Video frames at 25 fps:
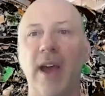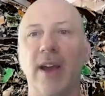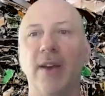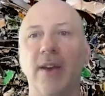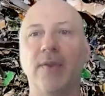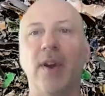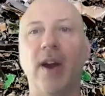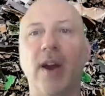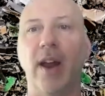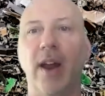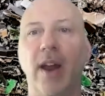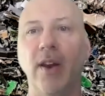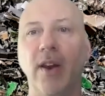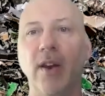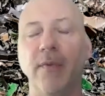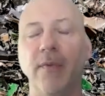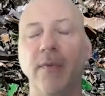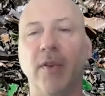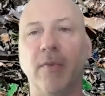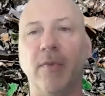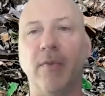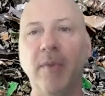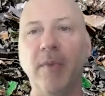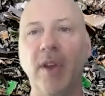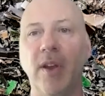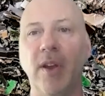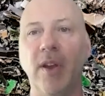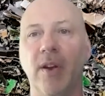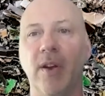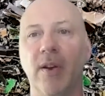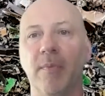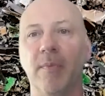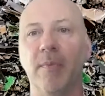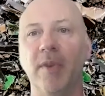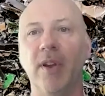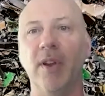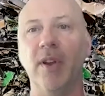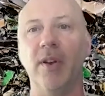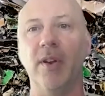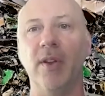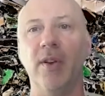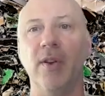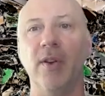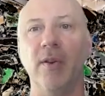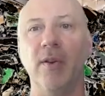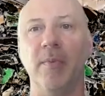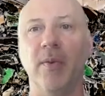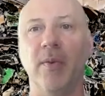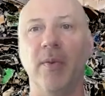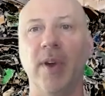Sorry, I don't know if it's me or
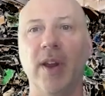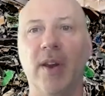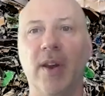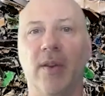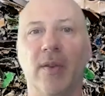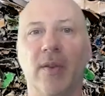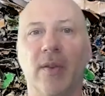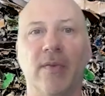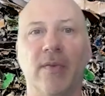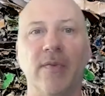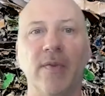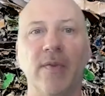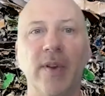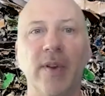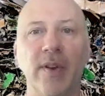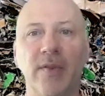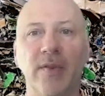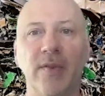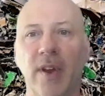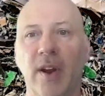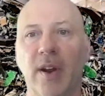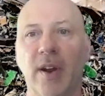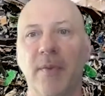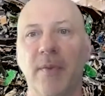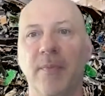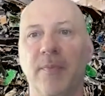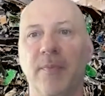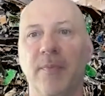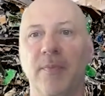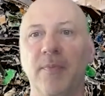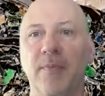you, but we had a little freeze there.